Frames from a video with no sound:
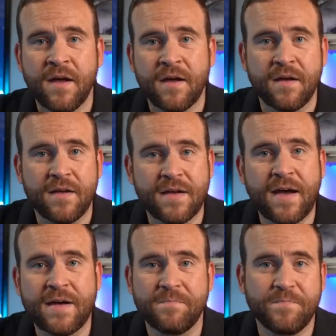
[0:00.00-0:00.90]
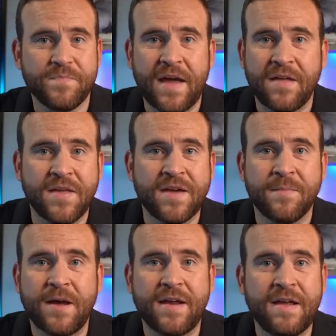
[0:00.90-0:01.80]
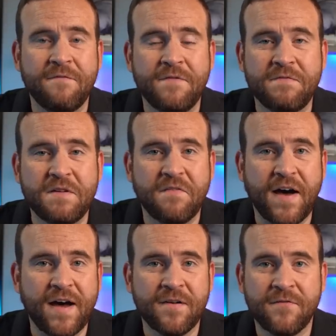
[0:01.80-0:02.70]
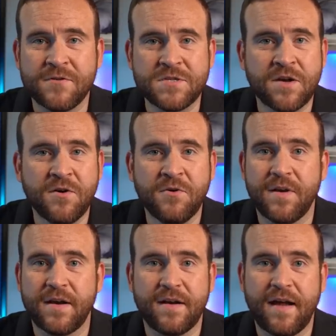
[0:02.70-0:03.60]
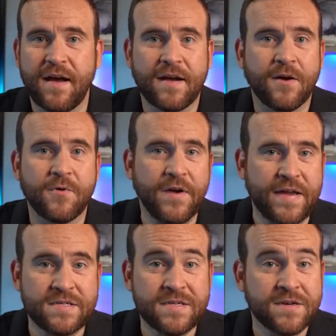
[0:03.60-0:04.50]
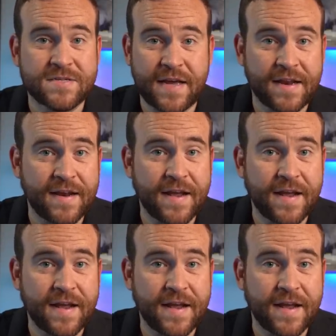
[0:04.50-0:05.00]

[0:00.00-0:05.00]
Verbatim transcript: Uh, it got, I think, about eight fifty-five or so, and I got real antsy because I had a